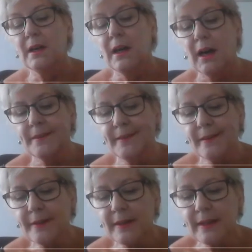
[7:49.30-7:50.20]
Another
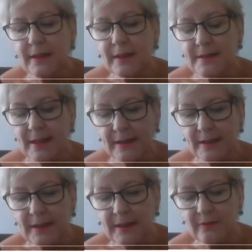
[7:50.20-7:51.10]
key
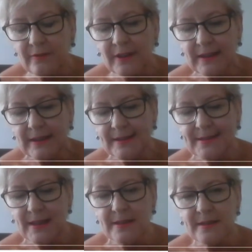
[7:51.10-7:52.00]
technique really
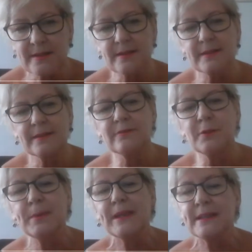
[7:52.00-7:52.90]
is
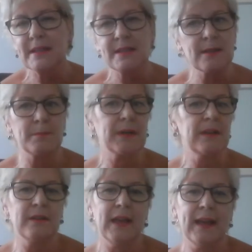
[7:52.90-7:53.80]
repeating something in
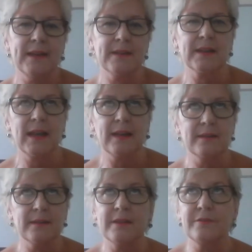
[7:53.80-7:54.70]
your head. Again,
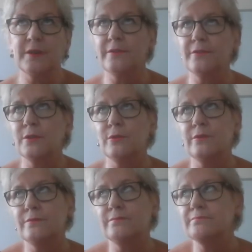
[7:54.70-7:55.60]
if you've
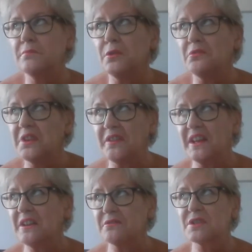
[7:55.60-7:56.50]
got nothing
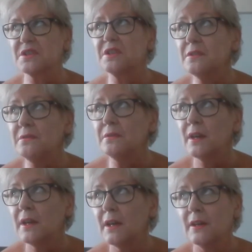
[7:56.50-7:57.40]
else to do,
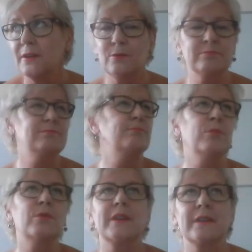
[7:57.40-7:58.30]
you're
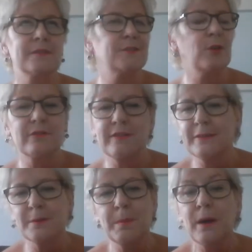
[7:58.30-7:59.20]
walking the dog around the
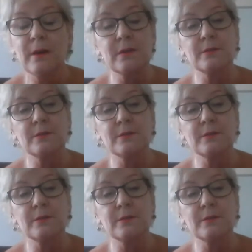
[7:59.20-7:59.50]
park or